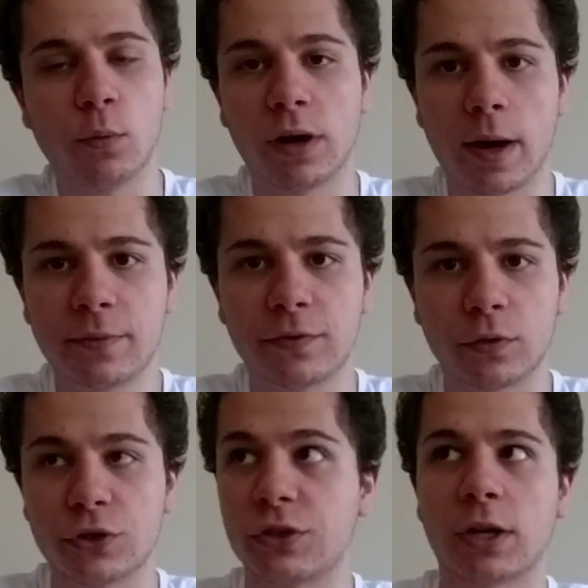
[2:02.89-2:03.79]
would opt
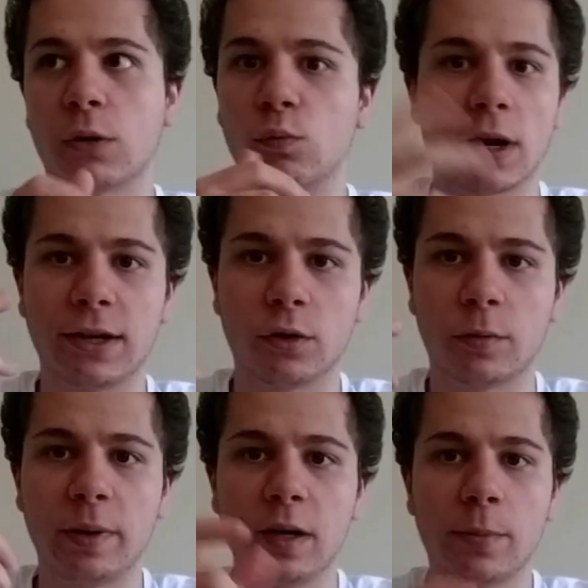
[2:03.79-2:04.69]
for just like regular
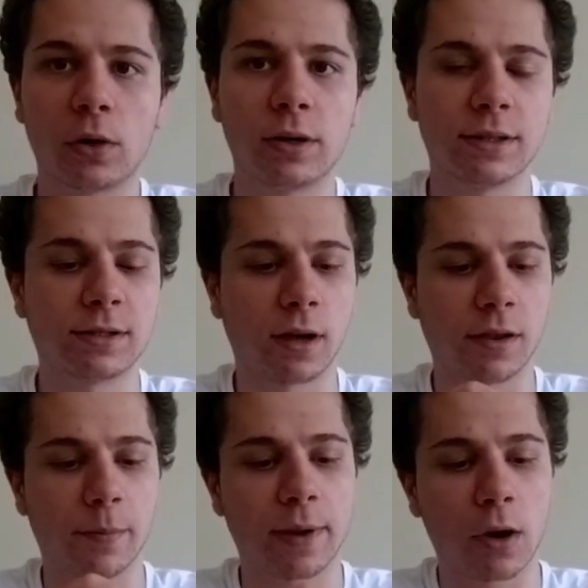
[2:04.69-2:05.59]
peanut butter instead
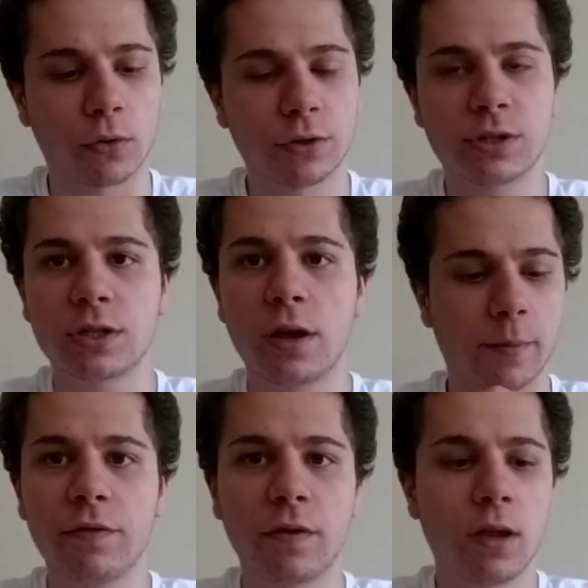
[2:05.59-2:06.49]
of the powdered
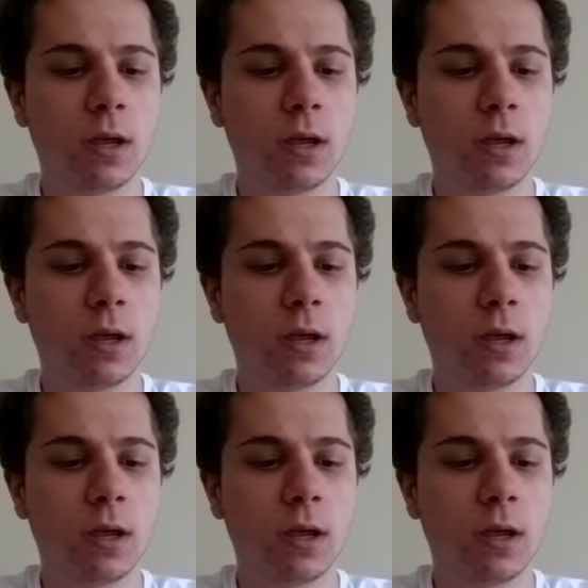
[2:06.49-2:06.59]
stuff.